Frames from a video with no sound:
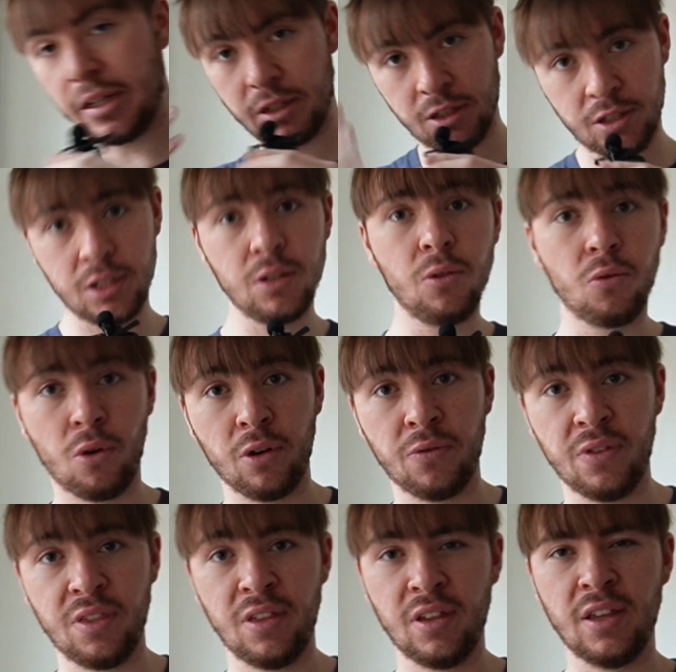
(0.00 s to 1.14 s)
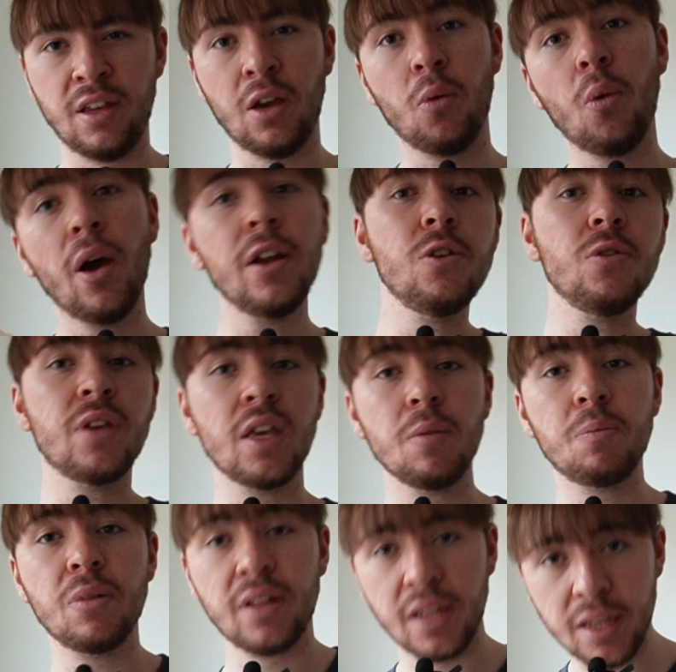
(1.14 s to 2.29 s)
you're still wrong for thinking it. Why do you
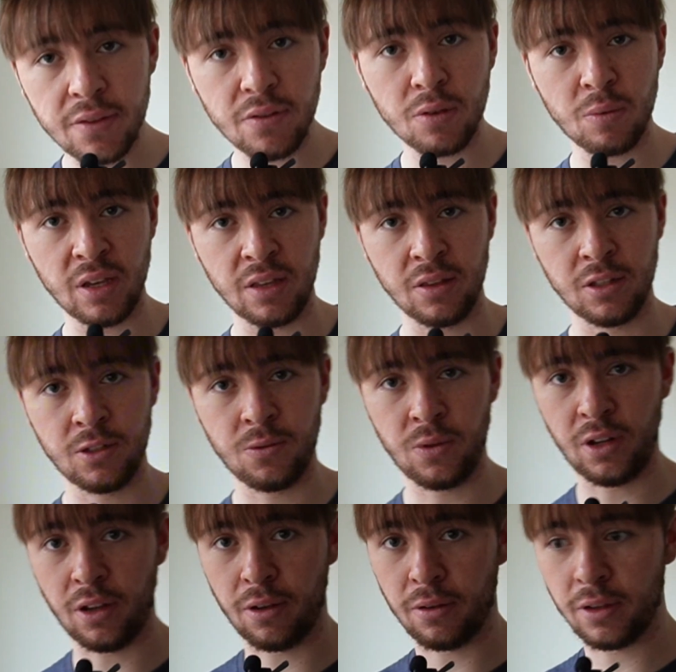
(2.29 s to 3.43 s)
keep believing me in this video?